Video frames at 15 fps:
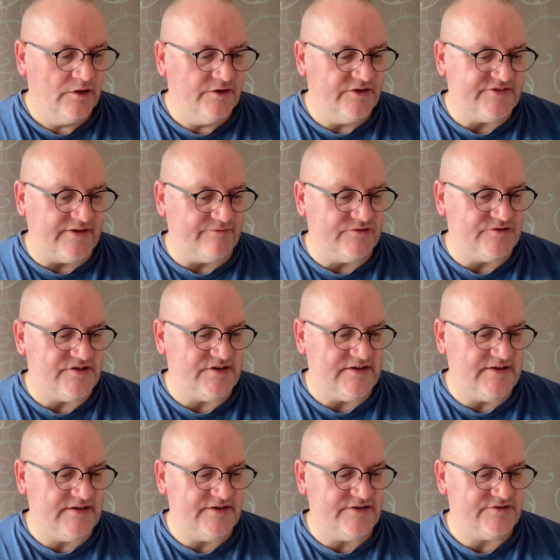The
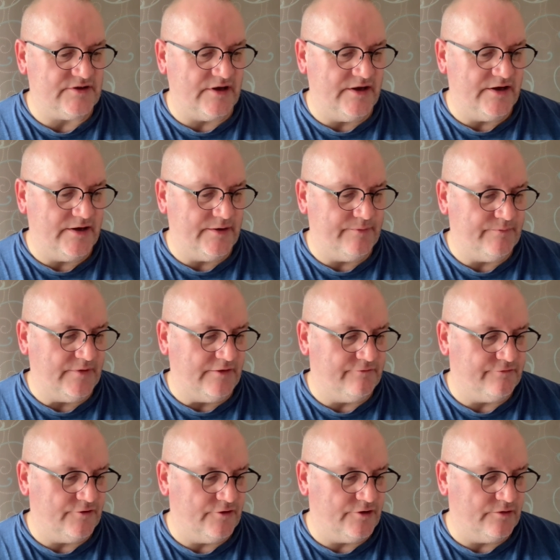70s
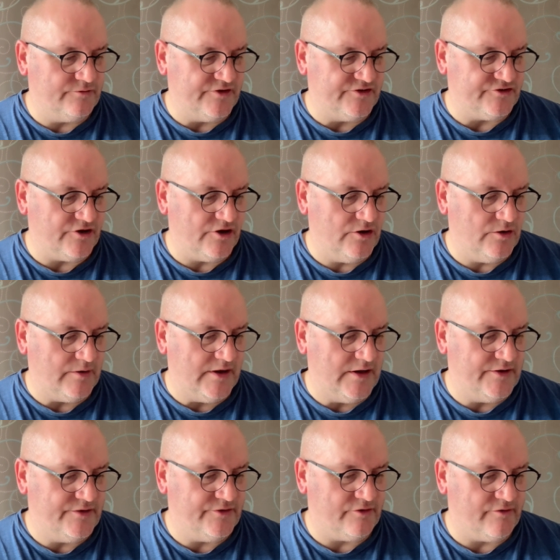Inferno Disco
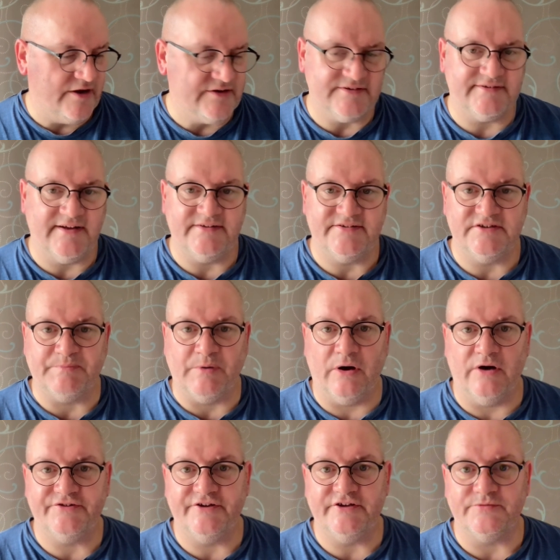and the greatest 80s
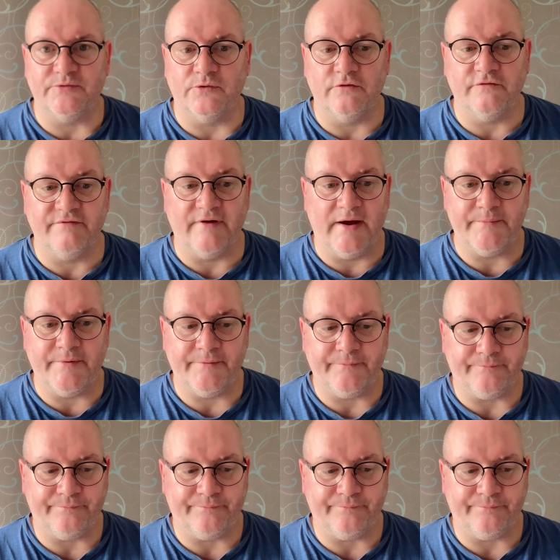parties were all fab,